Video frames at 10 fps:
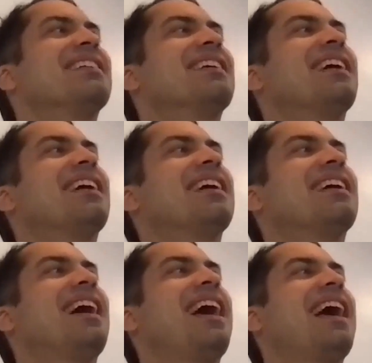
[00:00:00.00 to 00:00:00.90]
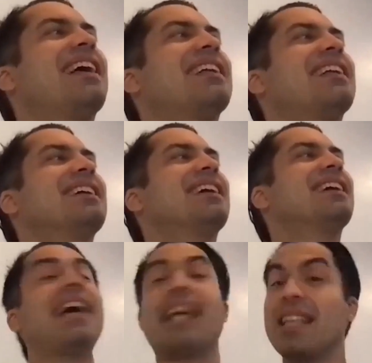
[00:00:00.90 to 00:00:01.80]

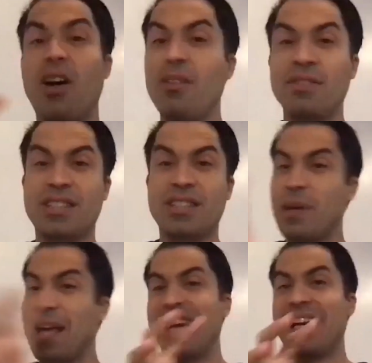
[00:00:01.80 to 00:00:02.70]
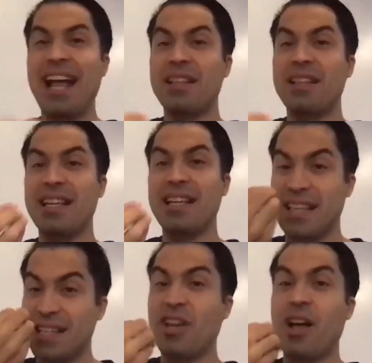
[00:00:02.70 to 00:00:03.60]
then all of a sudden we handed out, and they
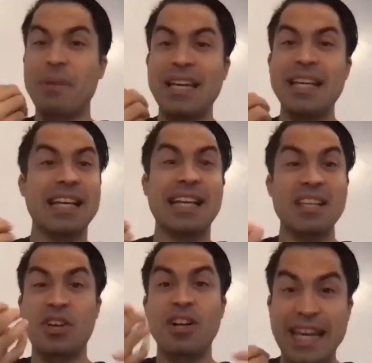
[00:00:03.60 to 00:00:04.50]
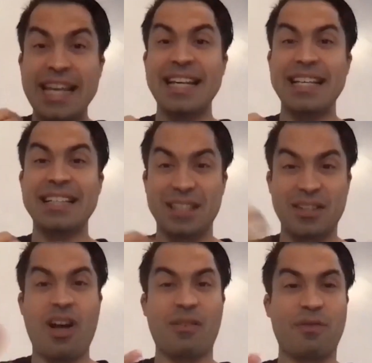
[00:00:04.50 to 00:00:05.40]
saw me eating it, and they started eating the
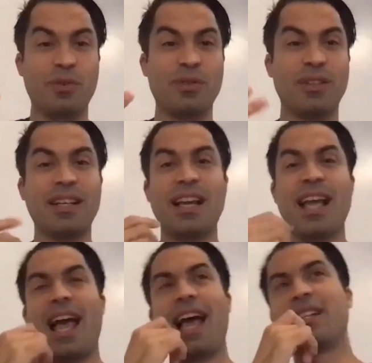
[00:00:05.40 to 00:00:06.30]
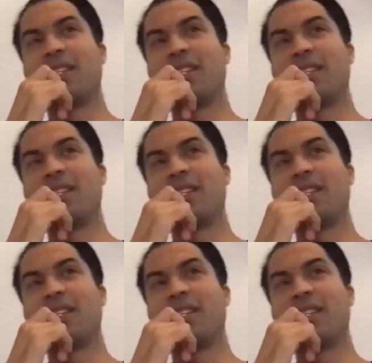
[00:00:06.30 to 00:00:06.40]
dog food, and